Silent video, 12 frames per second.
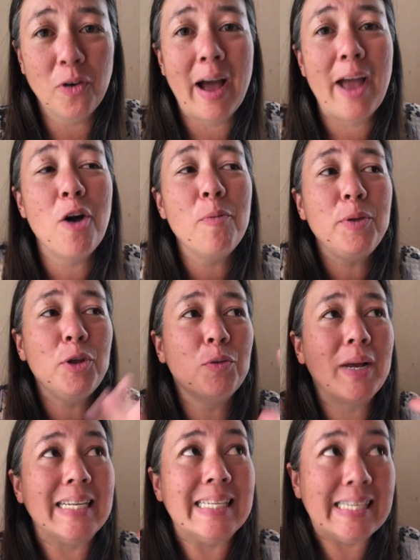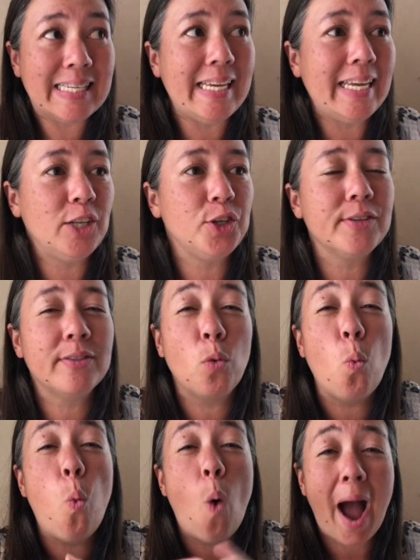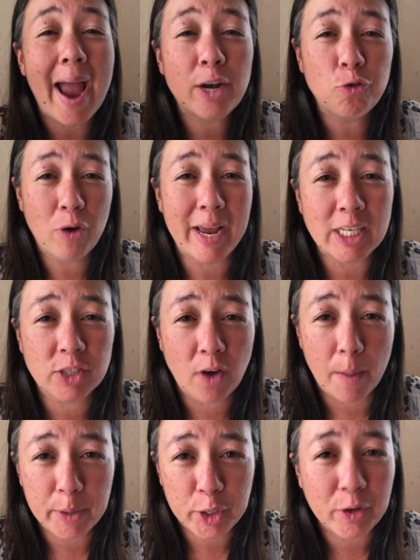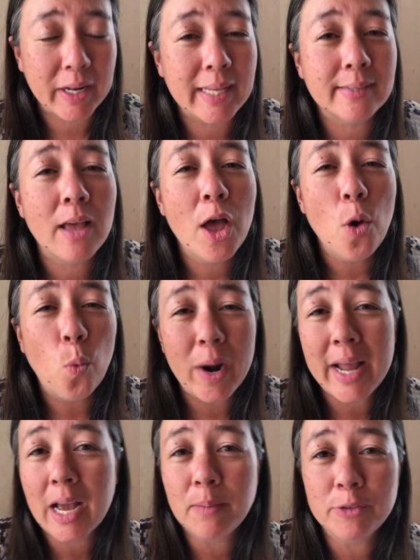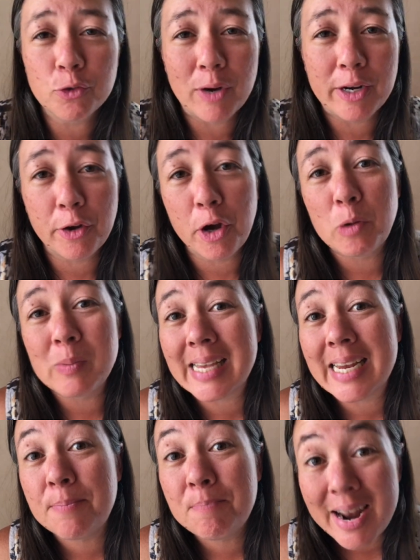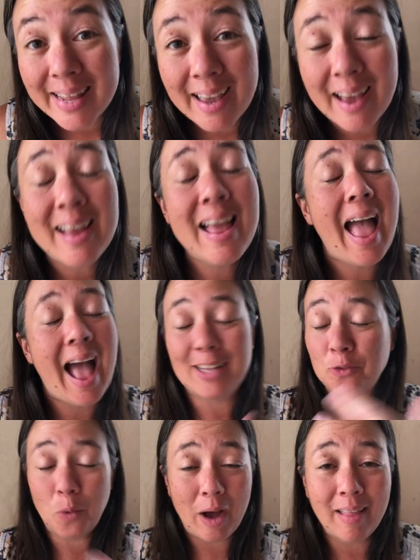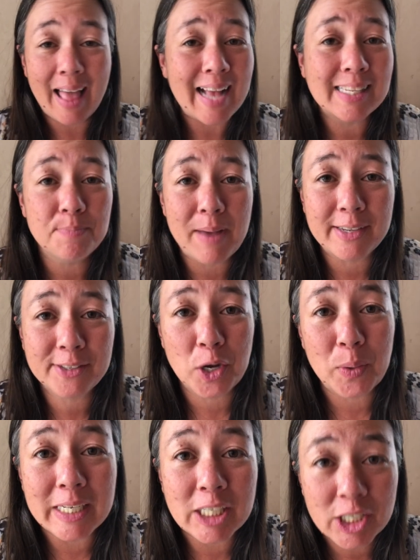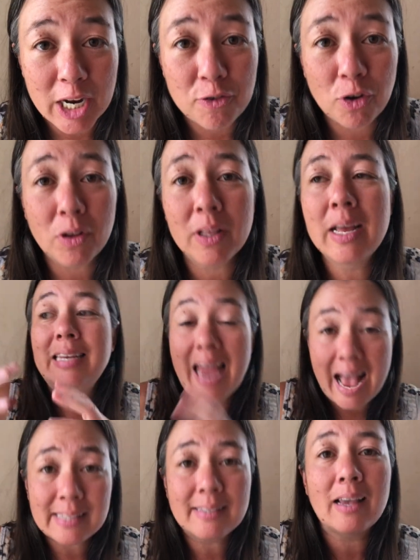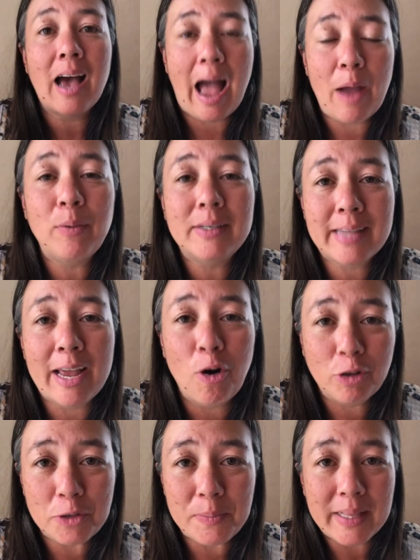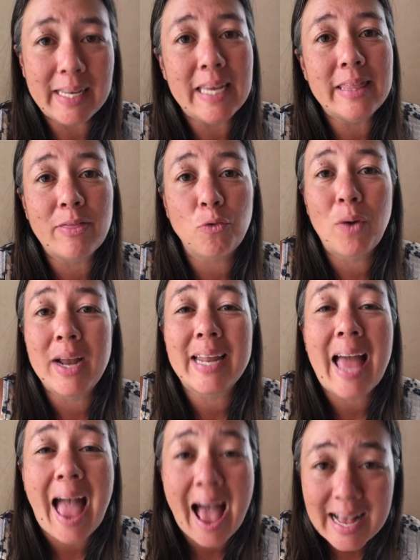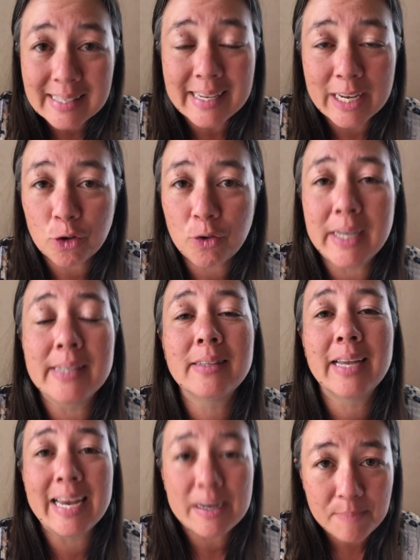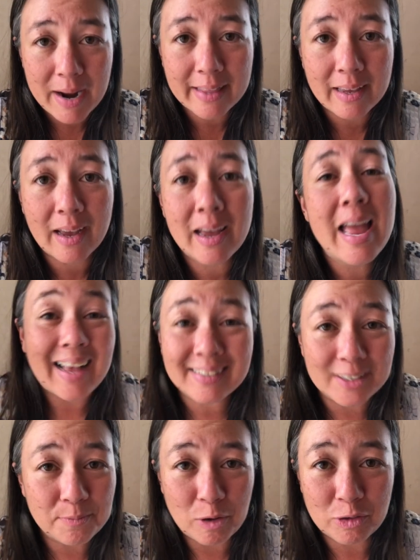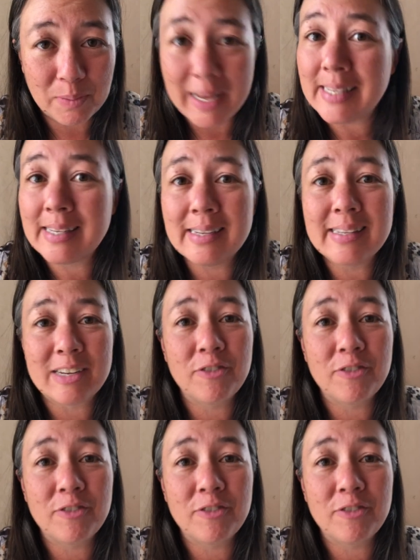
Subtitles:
I hope you can see just the wide range of opportunities when it comes to rental homes in Merida as well as Mexico in general. Yes, I would say ultimately that the rent has increased in Merida, as in most places.